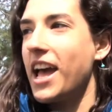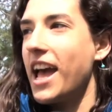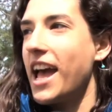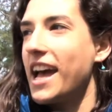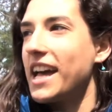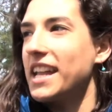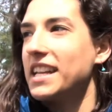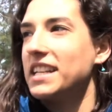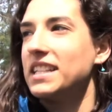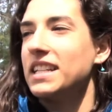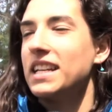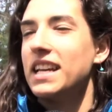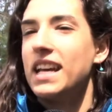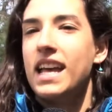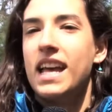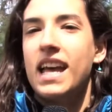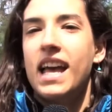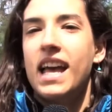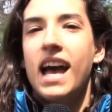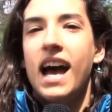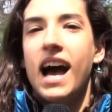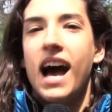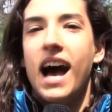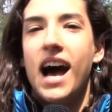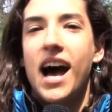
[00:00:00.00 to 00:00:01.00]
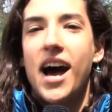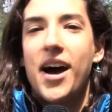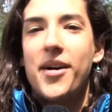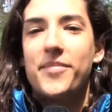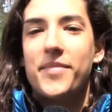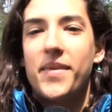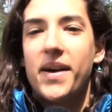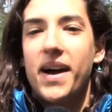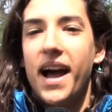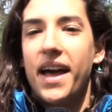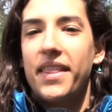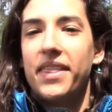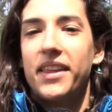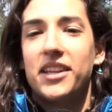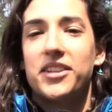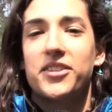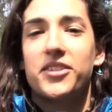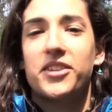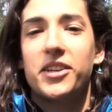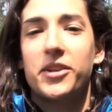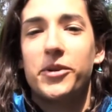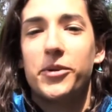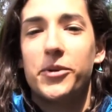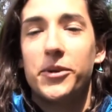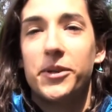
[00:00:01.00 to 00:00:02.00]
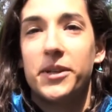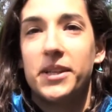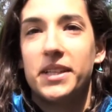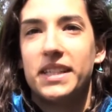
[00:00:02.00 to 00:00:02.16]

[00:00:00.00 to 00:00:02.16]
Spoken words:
And I think it's really cool